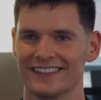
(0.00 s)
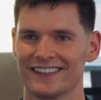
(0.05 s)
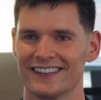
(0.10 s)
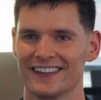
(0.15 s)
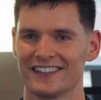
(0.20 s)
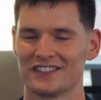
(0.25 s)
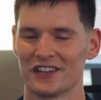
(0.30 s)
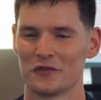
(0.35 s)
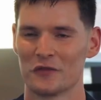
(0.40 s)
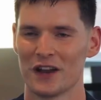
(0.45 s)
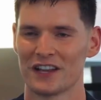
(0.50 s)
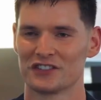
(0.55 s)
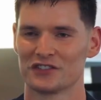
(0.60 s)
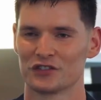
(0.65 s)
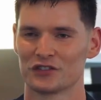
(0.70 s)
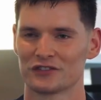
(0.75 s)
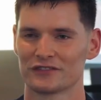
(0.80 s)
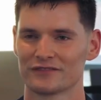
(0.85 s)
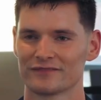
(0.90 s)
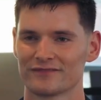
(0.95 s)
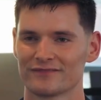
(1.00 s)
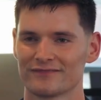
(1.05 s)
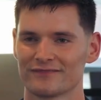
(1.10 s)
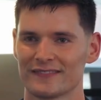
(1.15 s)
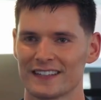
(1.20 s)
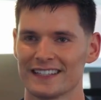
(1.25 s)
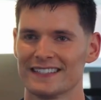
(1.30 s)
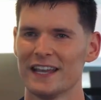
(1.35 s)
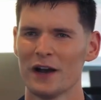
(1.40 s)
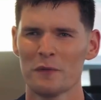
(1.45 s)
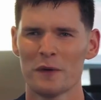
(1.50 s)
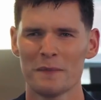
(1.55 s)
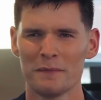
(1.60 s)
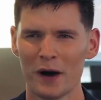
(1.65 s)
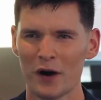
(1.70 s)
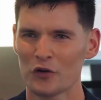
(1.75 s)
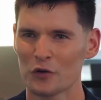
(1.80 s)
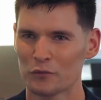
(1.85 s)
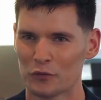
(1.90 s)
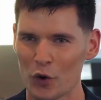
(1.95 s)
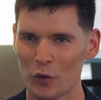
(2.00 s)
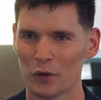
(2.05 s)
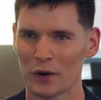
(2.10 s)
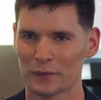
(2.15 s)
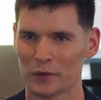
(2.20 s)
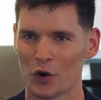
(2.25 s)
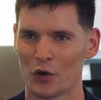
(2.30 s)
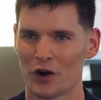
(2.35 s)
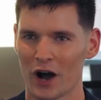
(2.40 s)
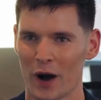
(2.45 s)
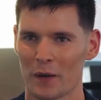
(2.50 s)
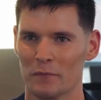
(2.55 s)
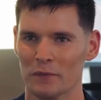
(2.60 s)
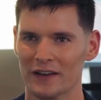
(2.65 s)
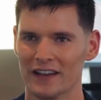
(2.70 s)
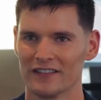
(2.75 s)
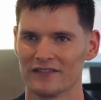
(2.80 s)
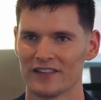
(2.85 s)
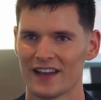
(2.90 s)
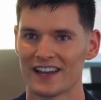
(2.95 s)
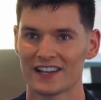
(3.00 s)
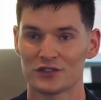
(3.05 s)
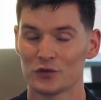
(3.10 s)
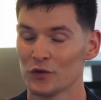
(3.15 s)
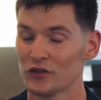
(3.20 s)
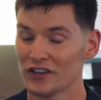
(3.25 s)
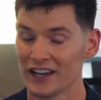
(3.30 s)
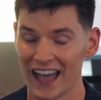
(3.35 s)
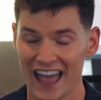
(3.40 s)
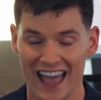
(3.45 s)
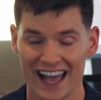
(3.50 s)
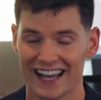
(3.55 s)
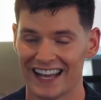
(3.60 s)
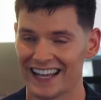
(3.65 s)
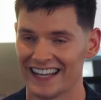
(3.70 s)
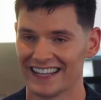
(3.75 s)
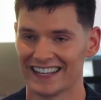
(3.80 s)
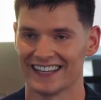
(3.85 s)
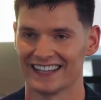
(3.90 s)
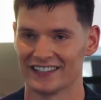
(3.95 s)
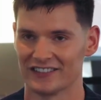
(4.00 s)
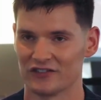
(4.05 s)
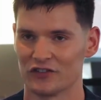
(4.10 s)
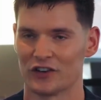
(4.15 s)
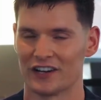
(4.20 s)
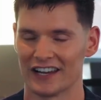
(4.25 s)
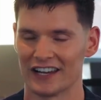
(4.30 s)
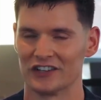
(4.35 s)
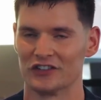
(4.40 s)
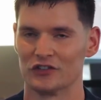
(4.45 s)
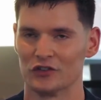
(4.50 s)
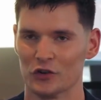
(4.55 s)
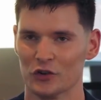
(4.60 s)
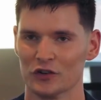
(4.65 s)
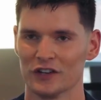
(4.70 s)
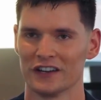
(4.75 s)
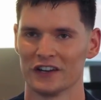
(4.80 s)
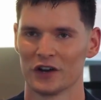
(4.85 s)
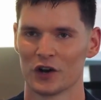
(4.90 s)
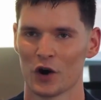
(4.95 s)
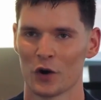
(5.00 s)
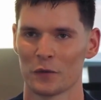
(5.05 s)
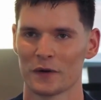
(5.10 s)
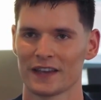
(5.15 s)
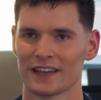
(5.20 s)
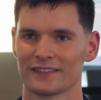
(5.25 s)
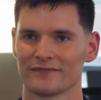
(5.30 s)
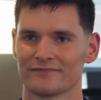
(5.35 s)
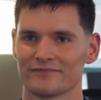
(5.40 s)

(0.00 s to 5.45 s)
So Rachel, tell me about the problem your company faced with the LED screen installed in the lobby.